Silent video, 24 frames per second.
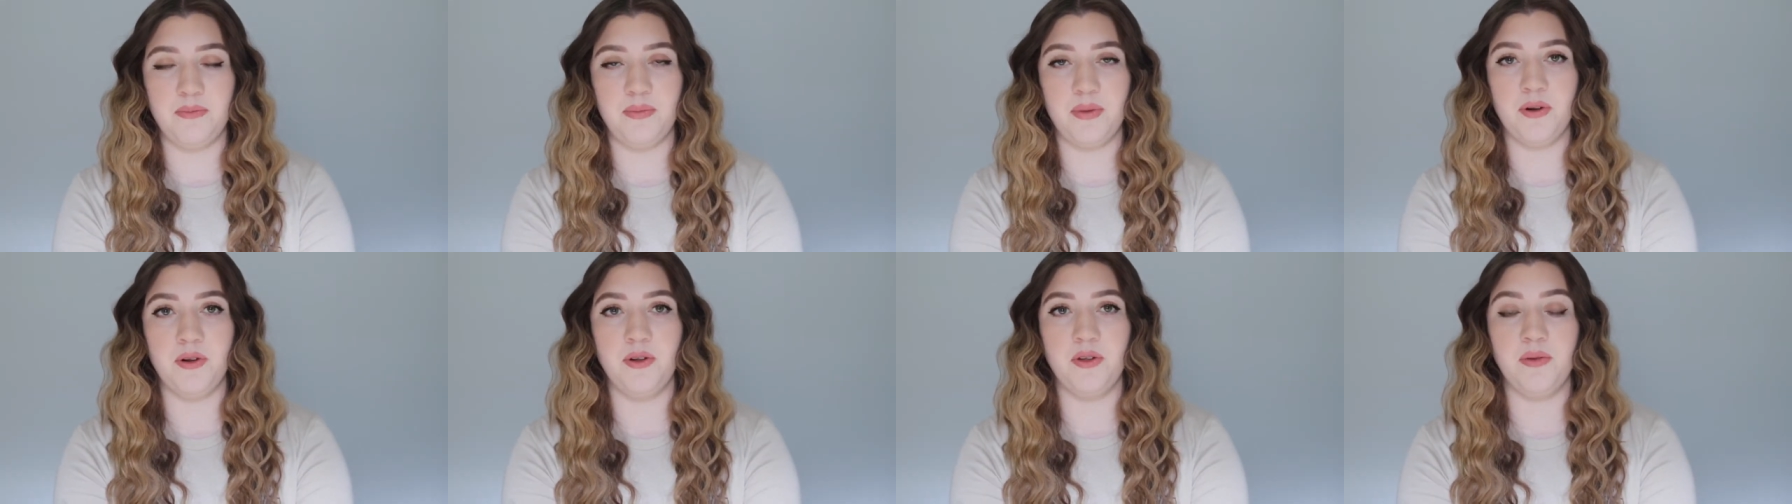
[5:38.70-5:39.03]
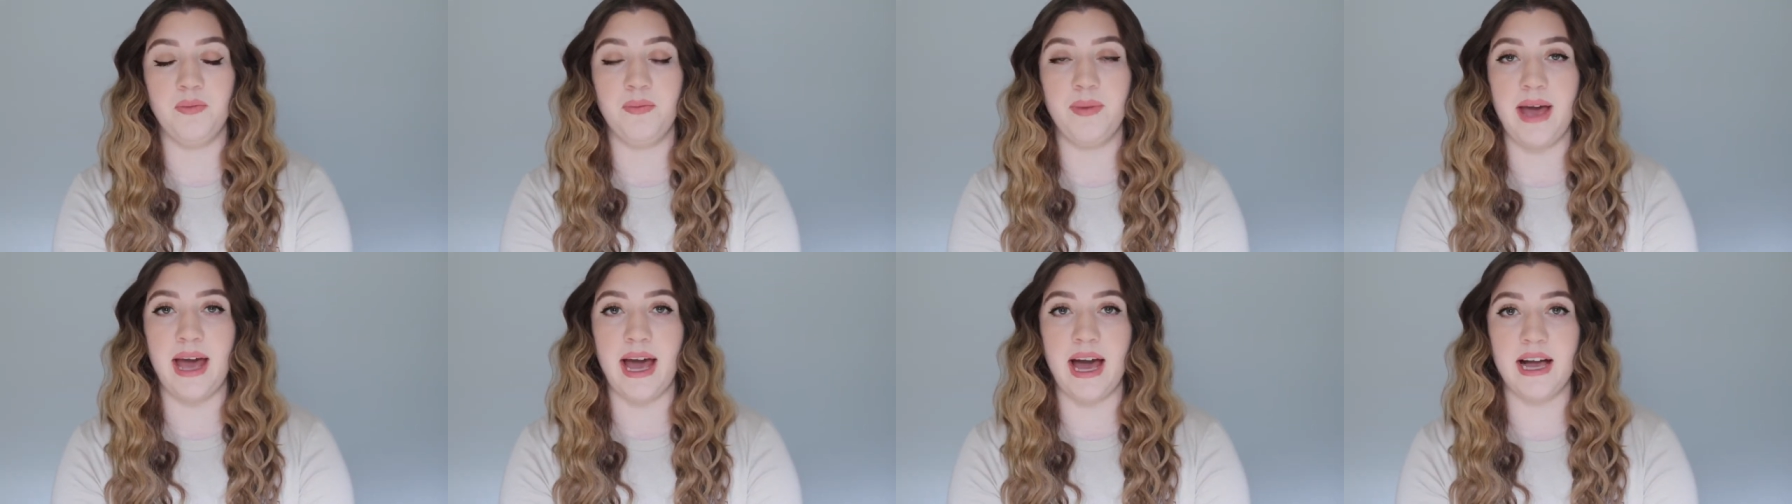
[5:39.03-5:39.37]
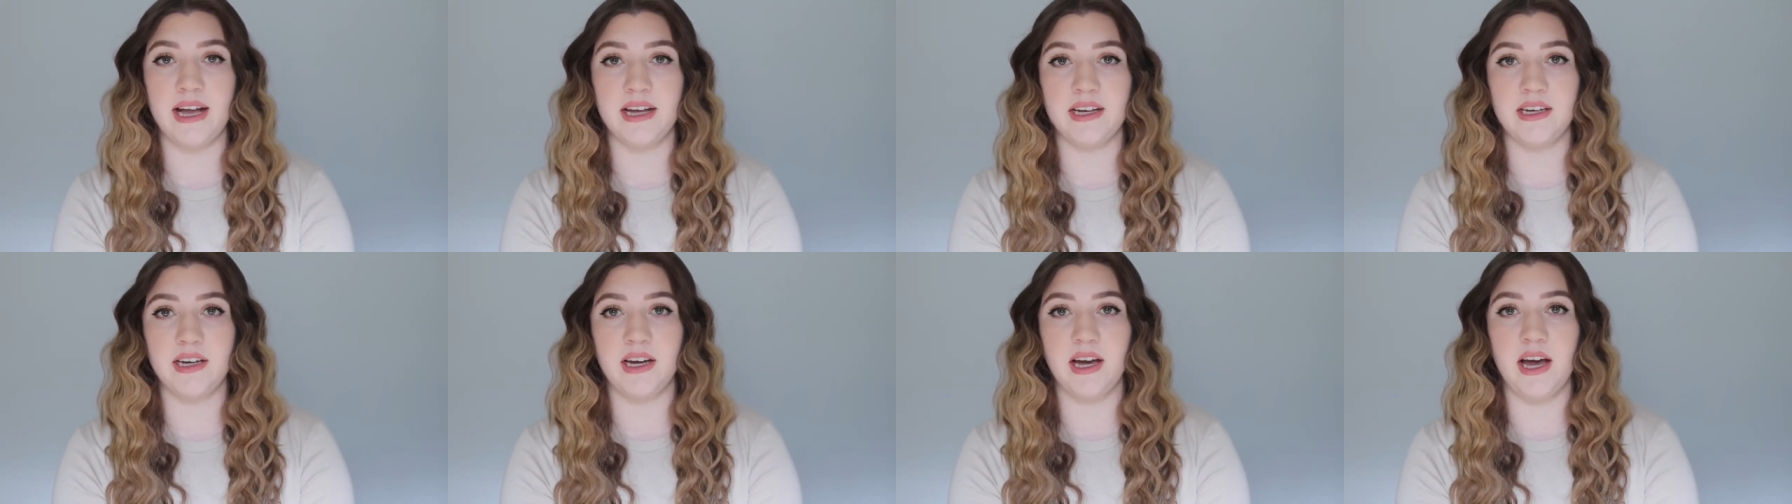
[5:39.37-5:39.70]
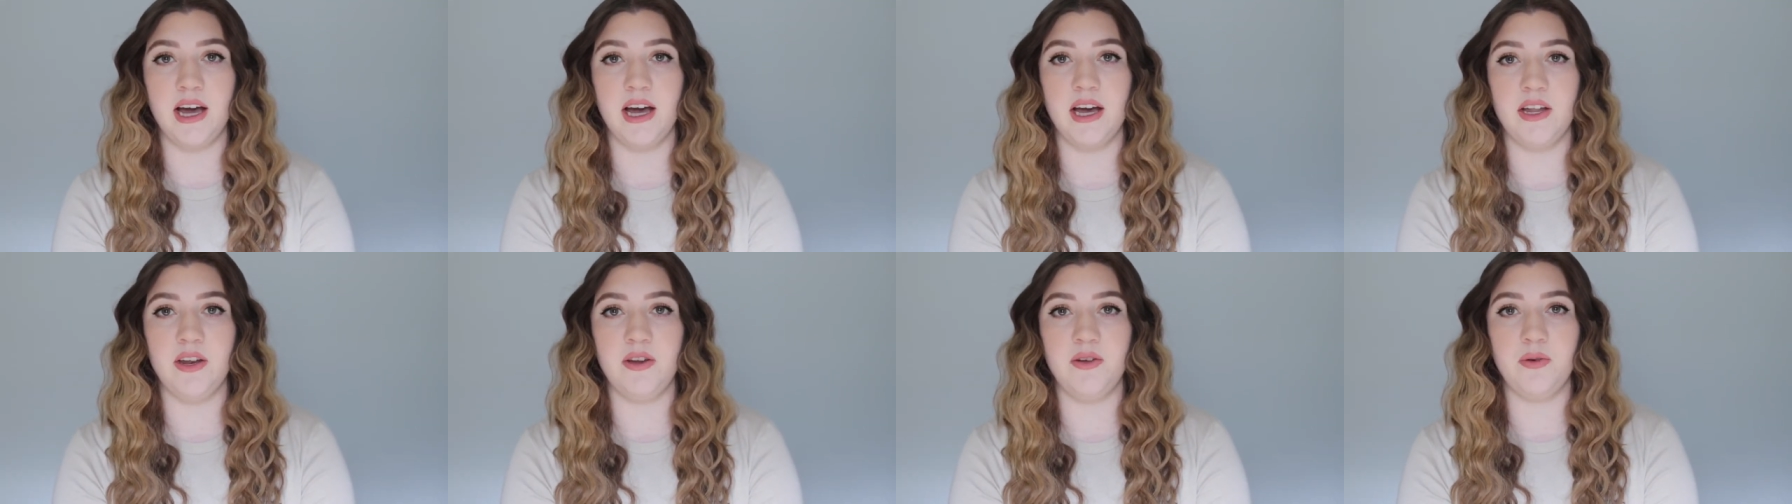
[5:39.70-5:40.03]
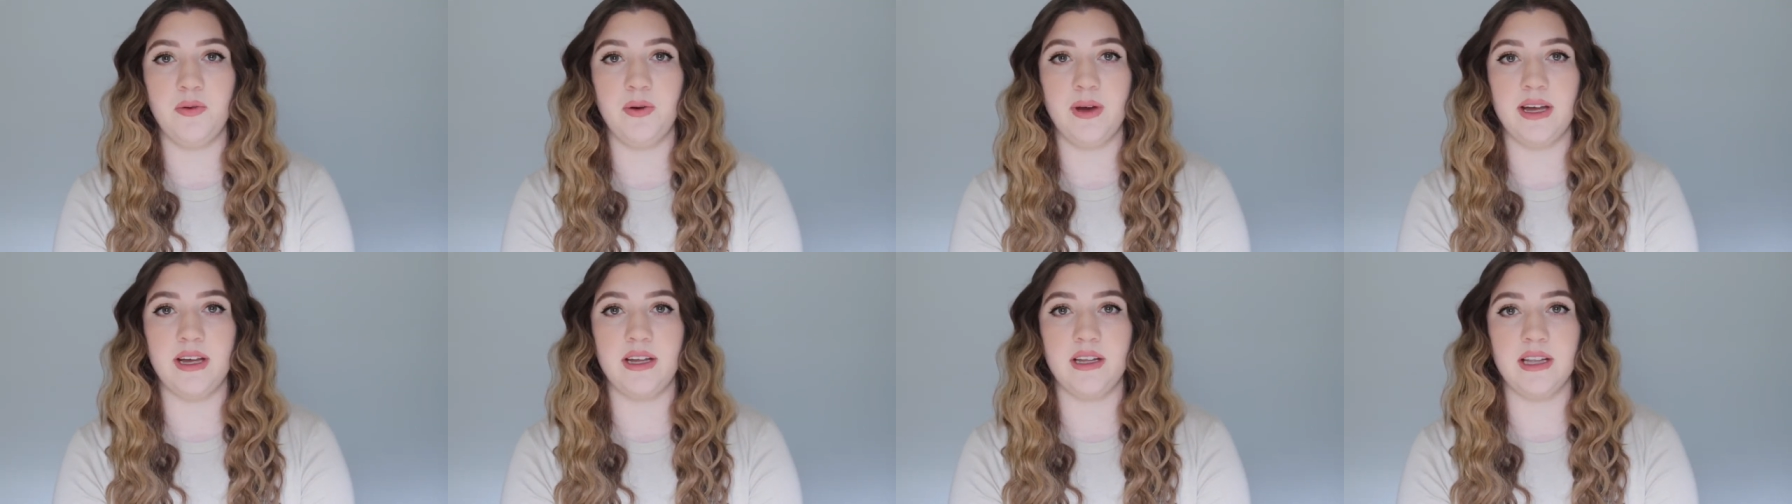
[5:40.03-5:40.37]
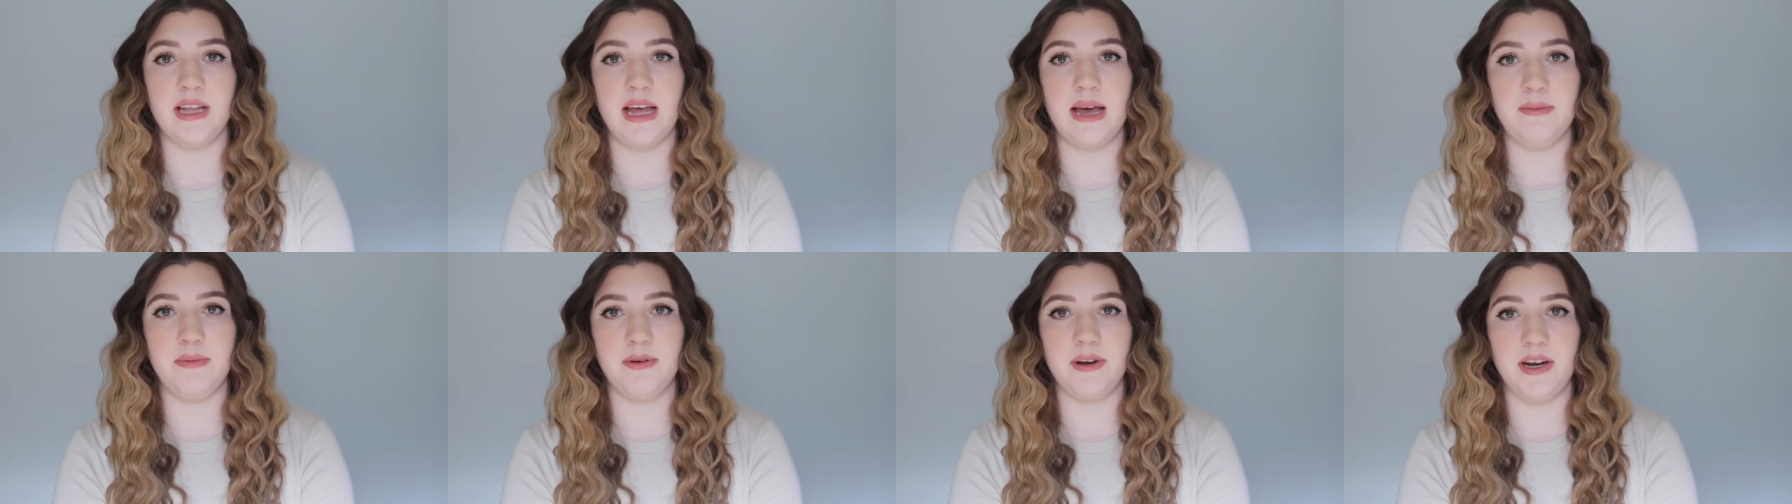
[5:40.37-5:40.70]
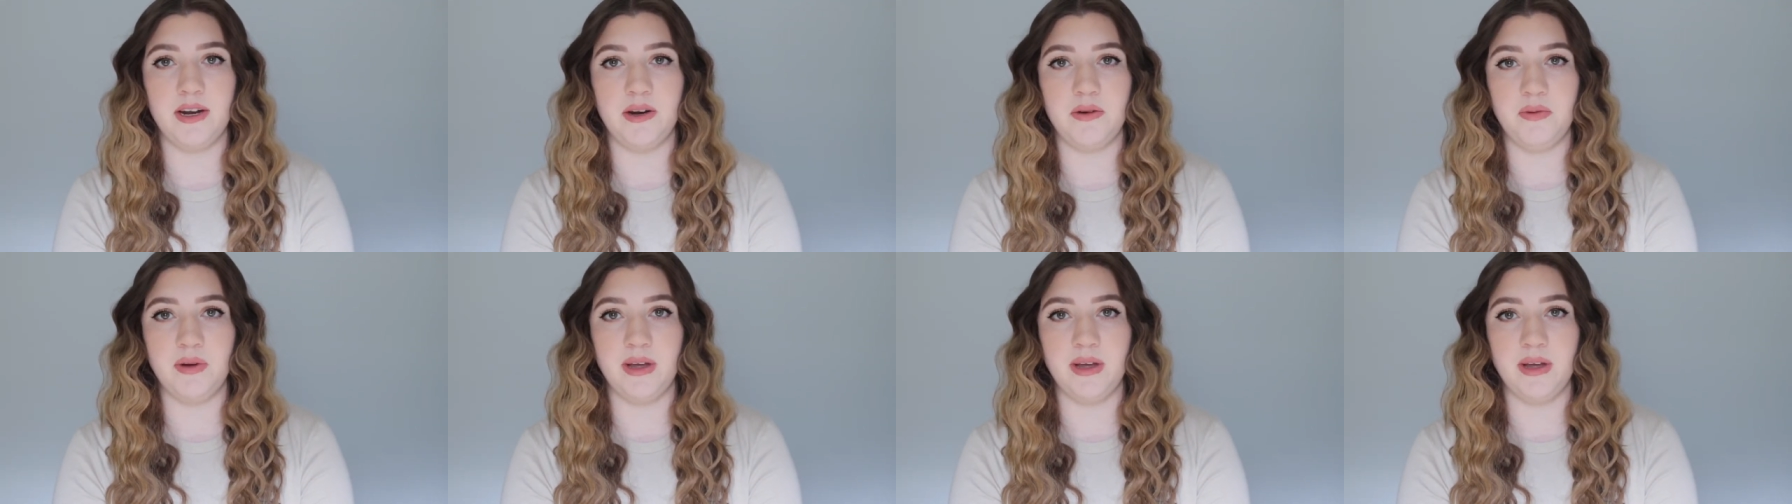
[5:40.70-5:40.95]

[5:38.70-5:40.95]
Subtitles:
pulled back on who I collaborated